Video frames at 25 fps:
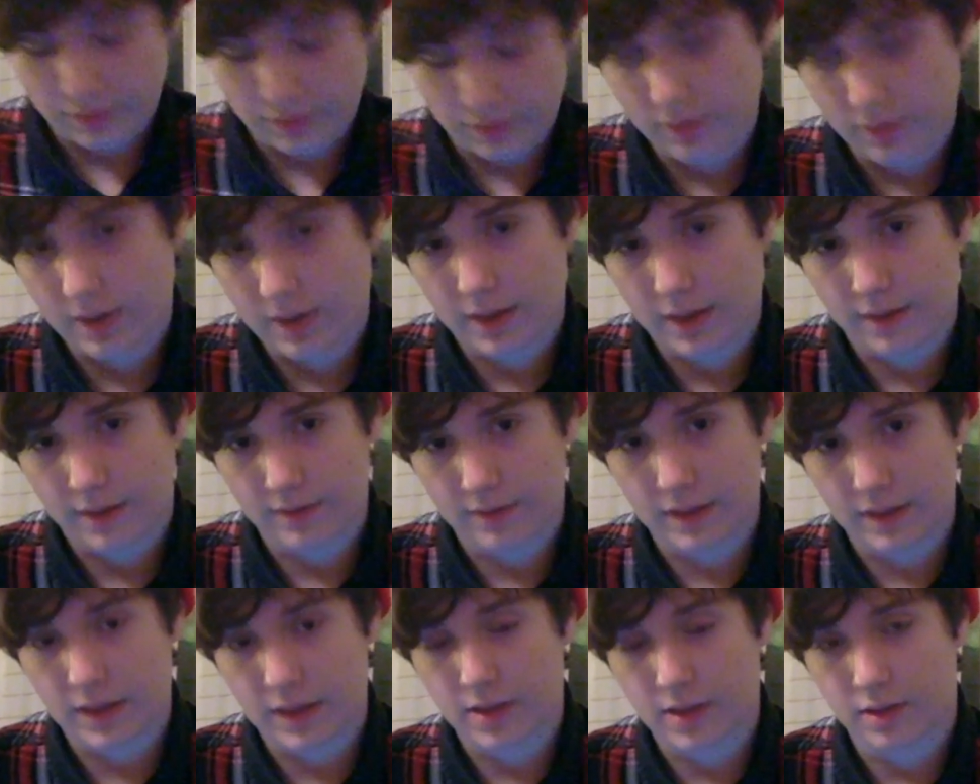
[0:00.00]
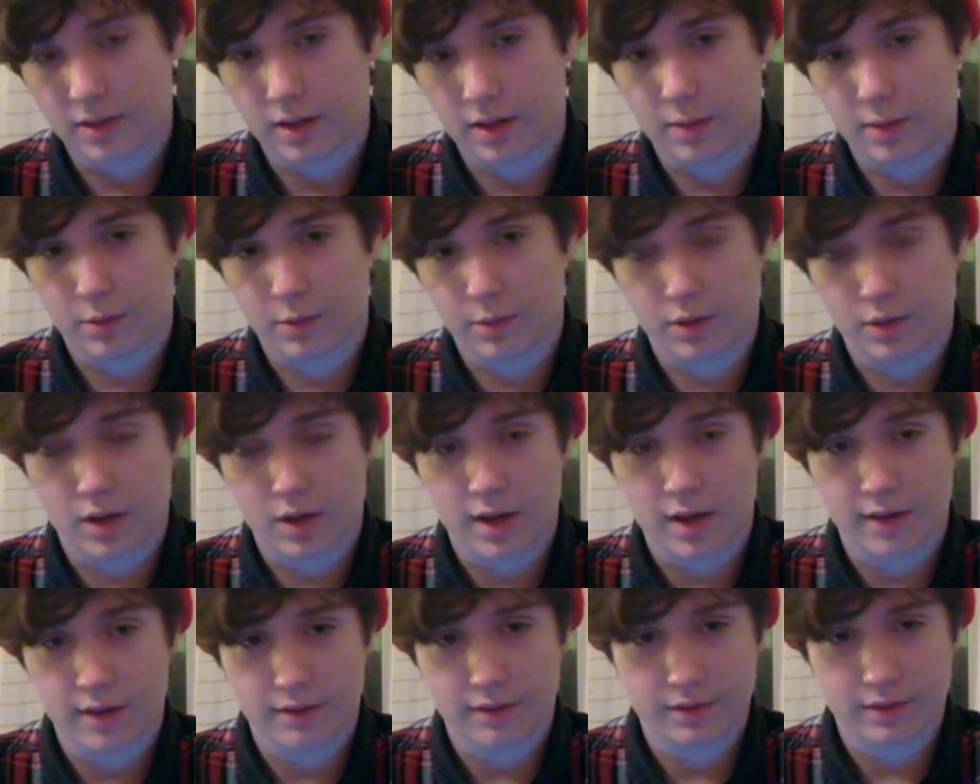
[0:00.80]
feel like I've gained a lot more
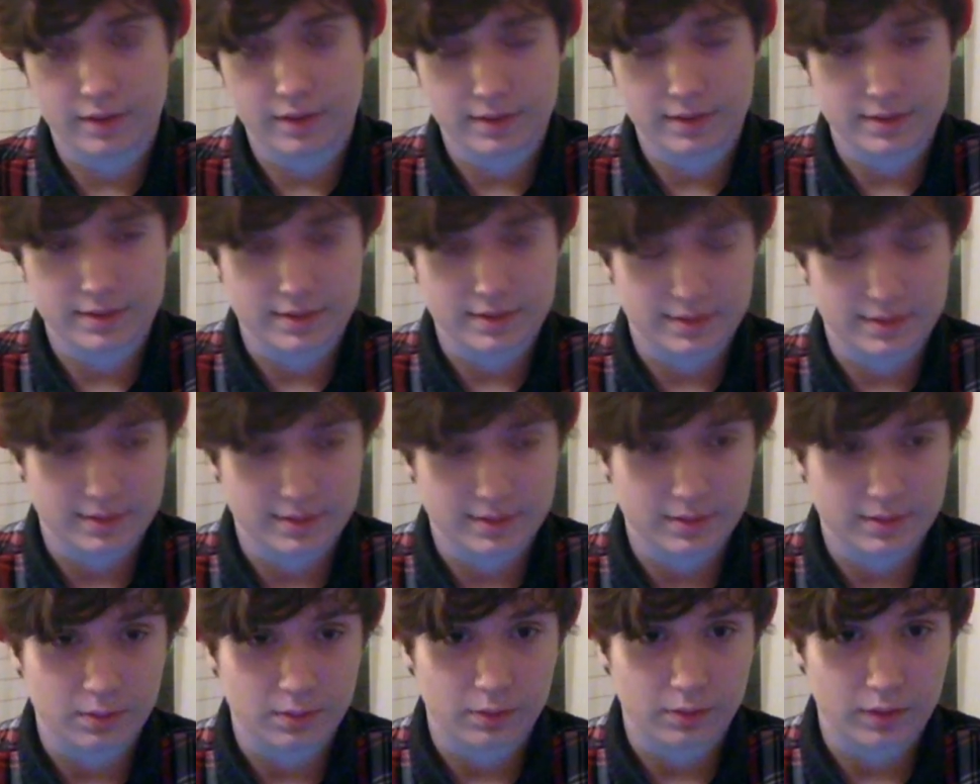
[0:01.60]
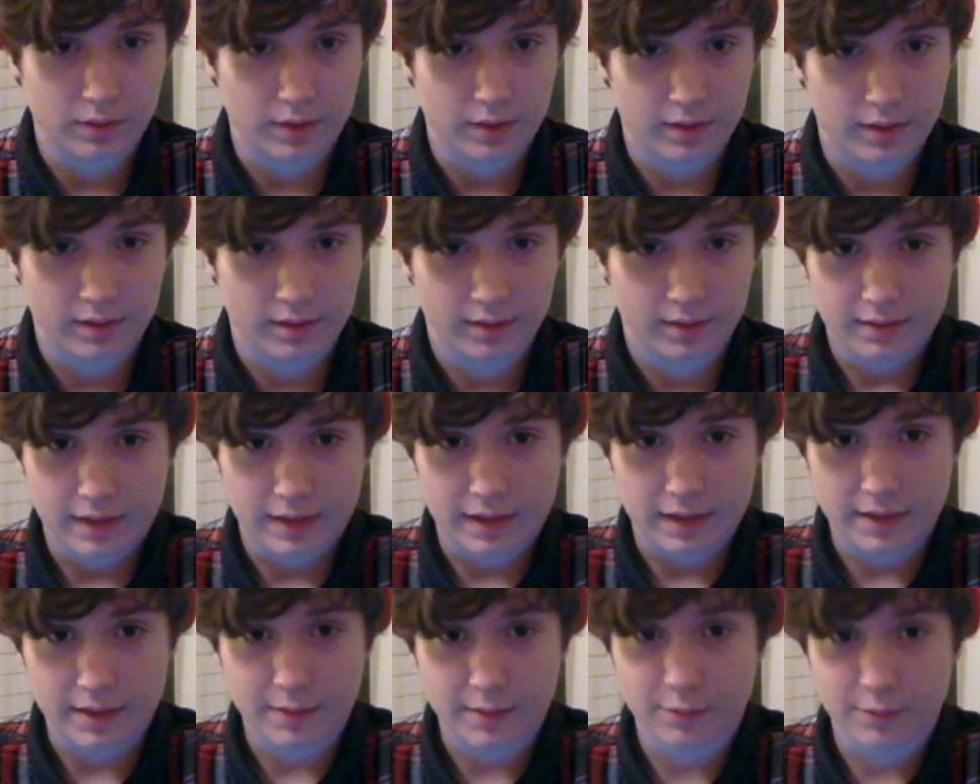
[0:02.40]
confidence this school year,
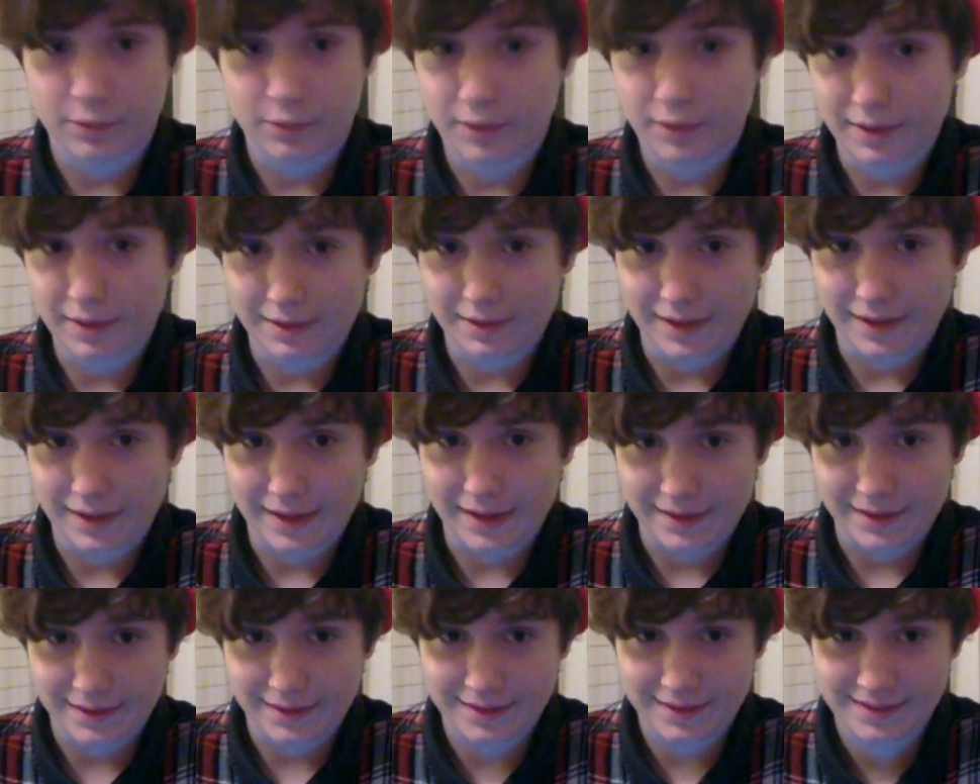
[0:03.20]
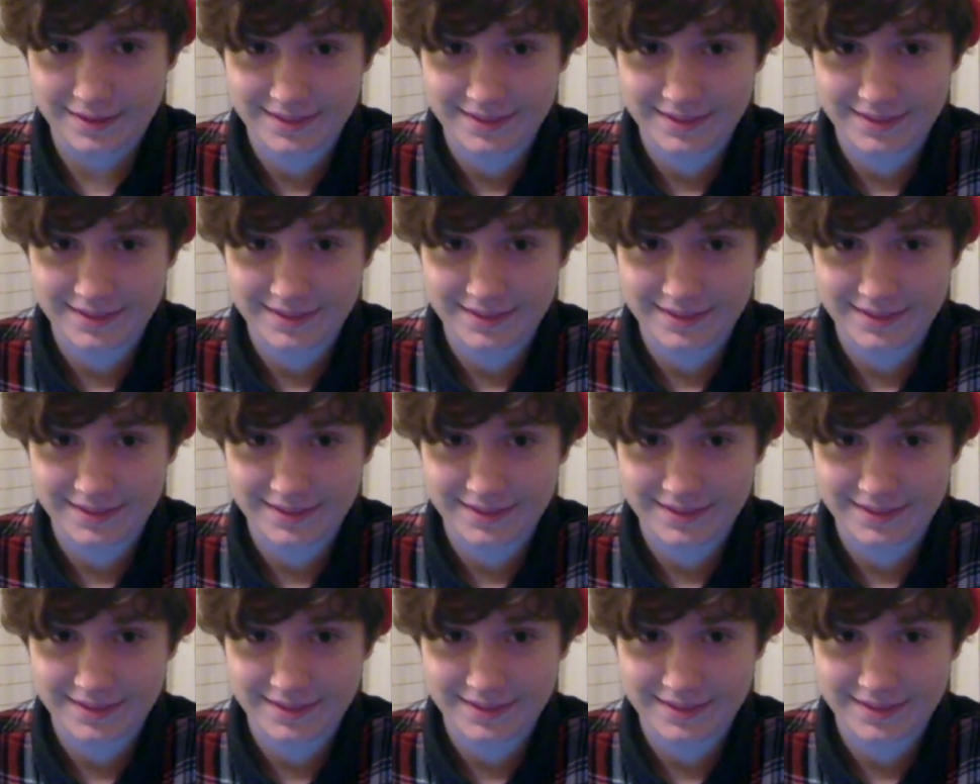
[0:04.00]
and I'm really glad.